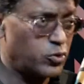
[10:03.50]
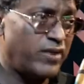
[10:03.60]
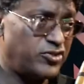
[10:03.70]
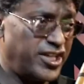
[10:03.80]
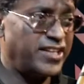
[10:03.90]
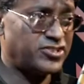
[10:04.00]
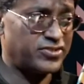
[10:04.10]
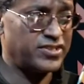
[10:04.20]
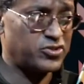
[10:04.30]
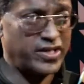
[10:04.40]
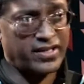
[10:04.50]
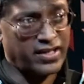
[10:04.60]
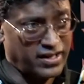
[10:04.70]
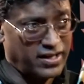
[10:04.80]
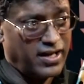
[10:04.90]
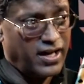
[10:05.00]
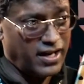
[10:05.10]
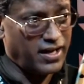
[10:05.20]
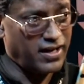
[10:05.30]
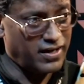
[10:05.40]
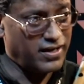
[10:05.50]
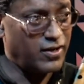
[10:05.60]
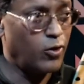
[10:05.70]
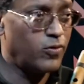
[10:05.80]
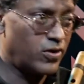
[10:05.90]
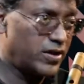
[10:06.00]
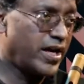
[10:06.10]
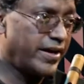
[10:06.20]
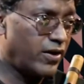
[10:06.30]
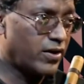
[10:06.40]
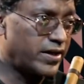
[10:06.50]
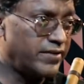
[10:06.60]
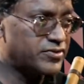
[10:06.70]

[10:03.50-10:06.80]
you have to change strings to get the lower or the higher octave.